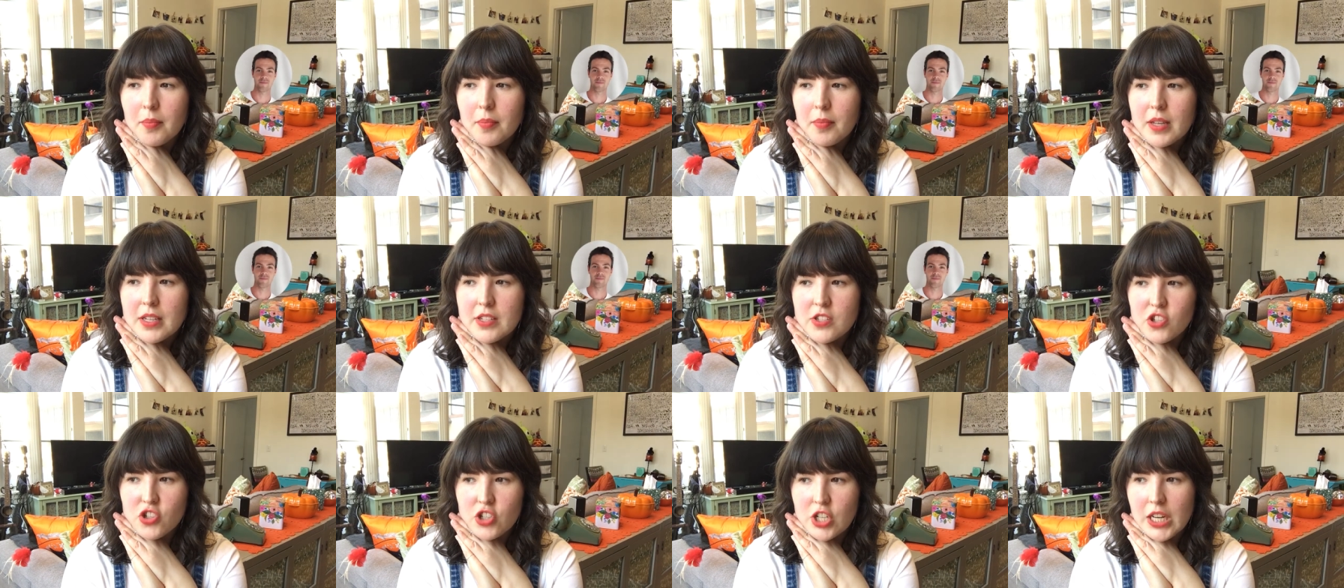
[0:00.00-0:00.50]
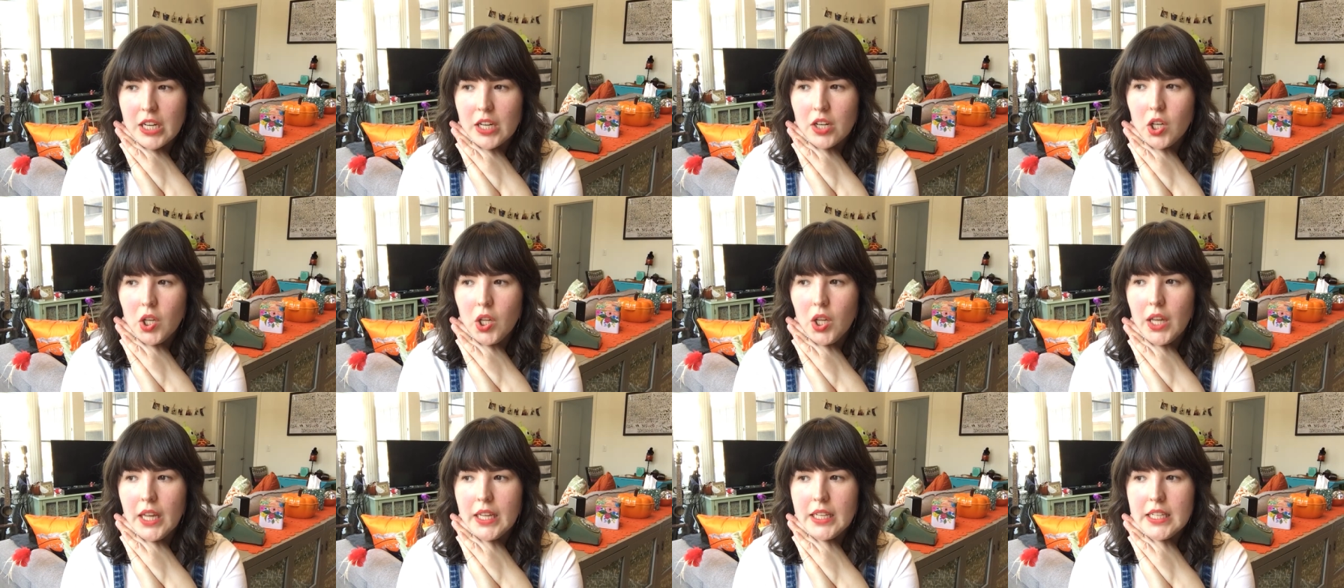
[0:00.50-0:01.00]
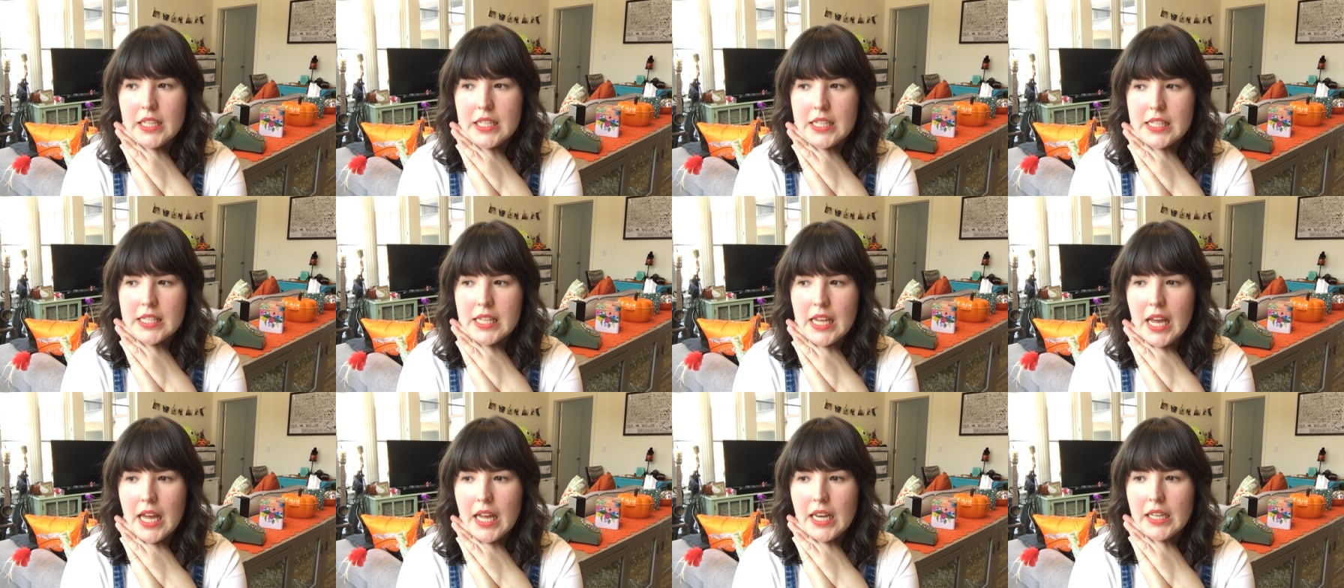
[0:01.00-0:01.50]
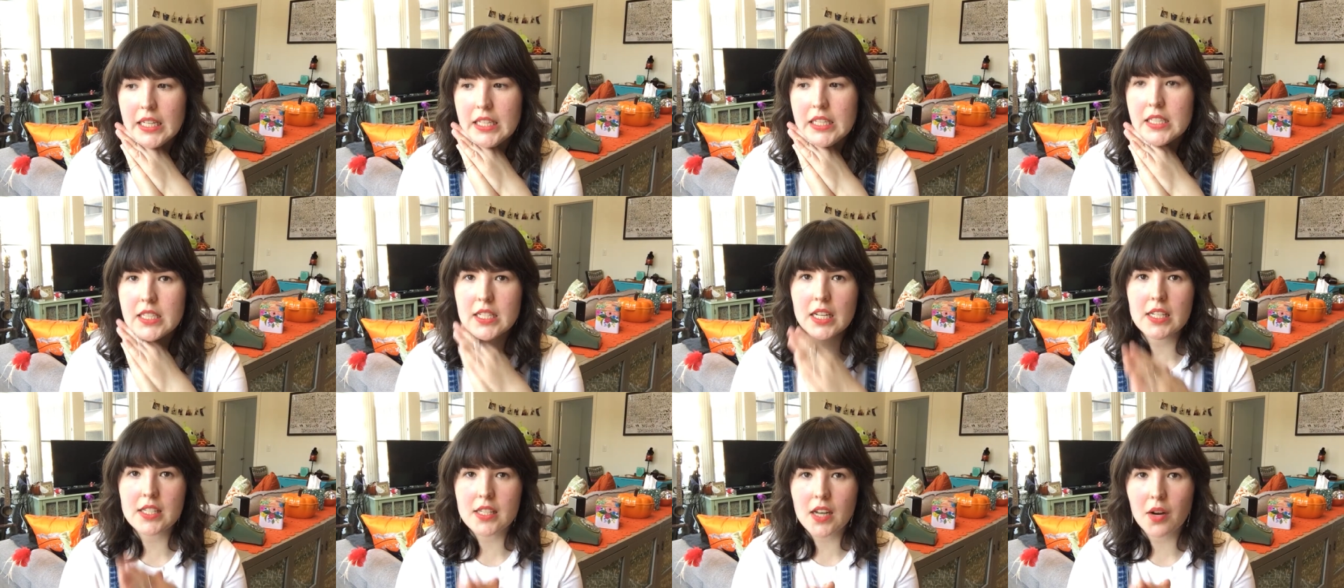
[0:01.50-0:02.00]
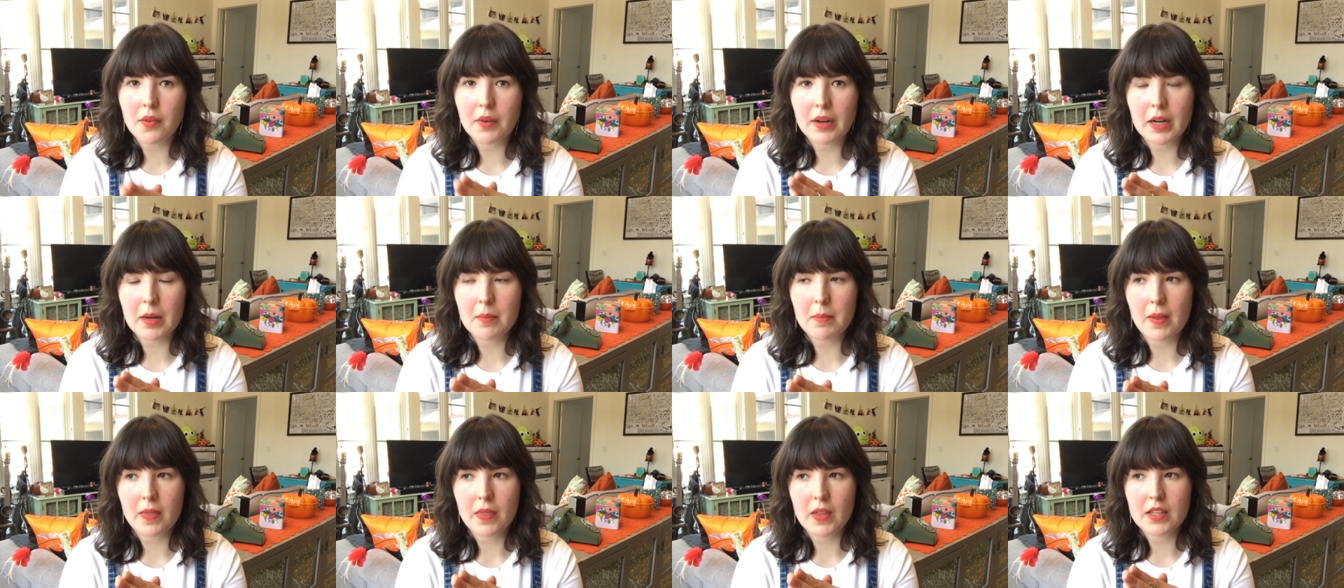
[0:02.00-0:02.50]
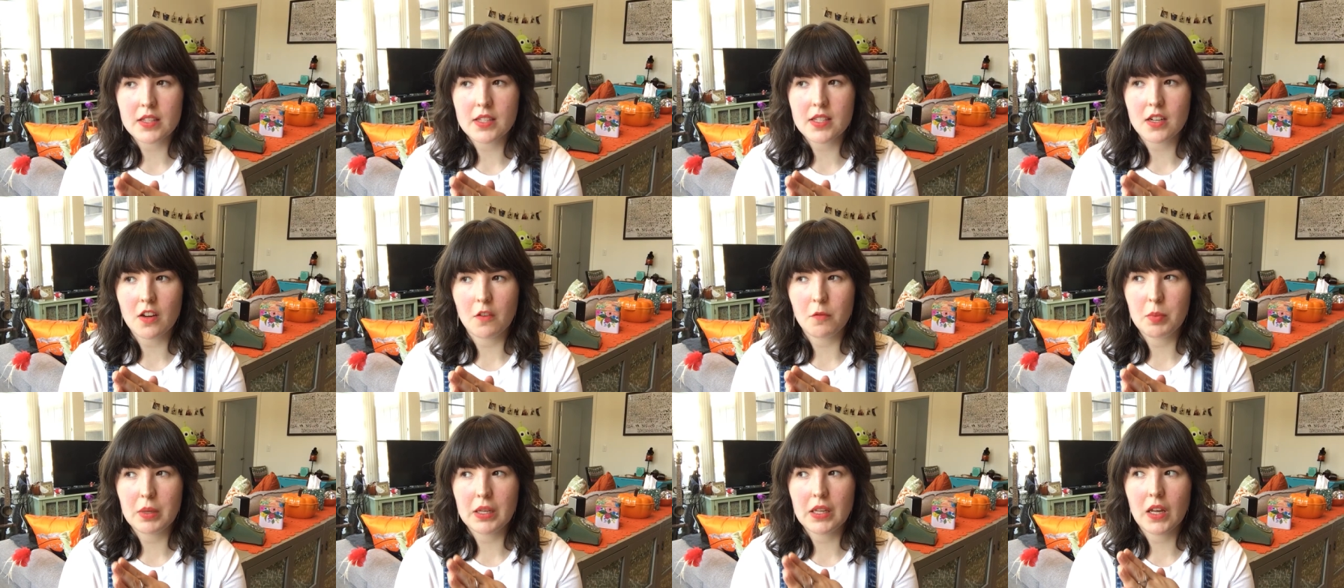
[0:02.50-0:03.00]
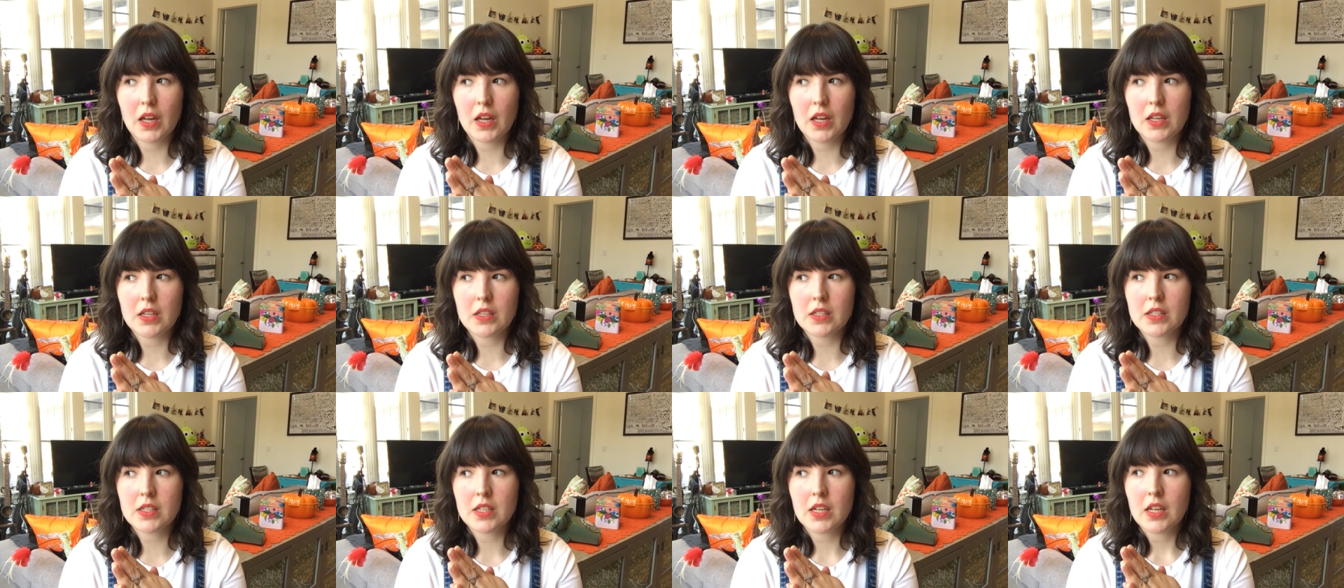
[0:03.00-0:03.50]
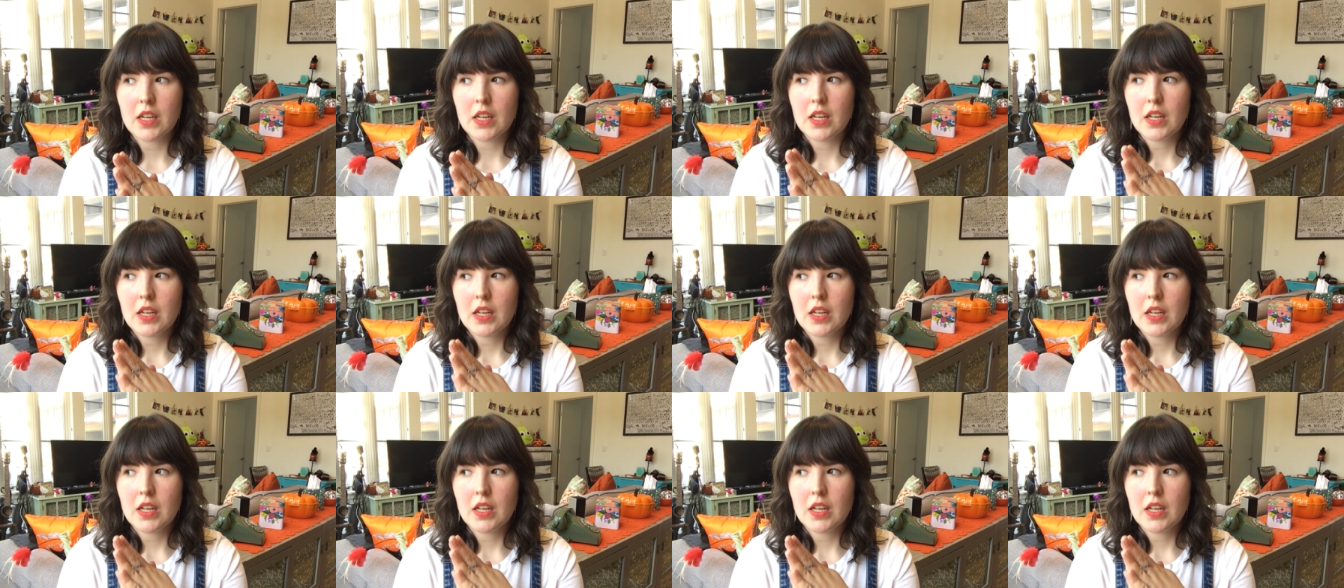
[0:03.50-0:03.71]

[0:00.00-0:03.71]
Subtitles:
his channel, and he said he does not recommend that stuff because